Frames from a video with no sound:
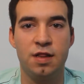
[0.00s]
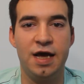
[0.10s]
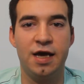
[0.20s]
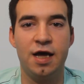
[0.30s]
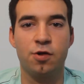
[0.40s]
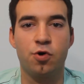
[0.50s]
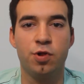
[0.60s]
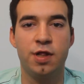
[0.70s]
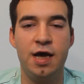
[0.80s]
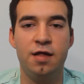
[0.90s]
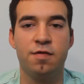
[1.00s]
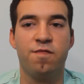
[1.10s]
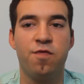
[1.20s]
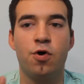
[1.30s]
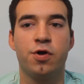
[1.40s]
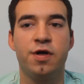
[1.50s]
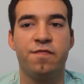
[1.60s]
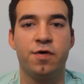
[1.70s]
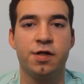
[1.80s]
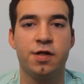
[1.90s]
They can contain 4
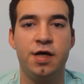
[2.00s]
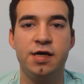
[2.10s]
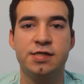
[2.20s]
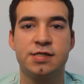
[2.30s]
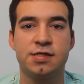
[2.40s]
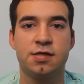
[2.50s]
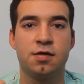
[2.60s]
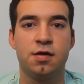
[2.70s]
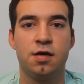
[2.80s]
different things: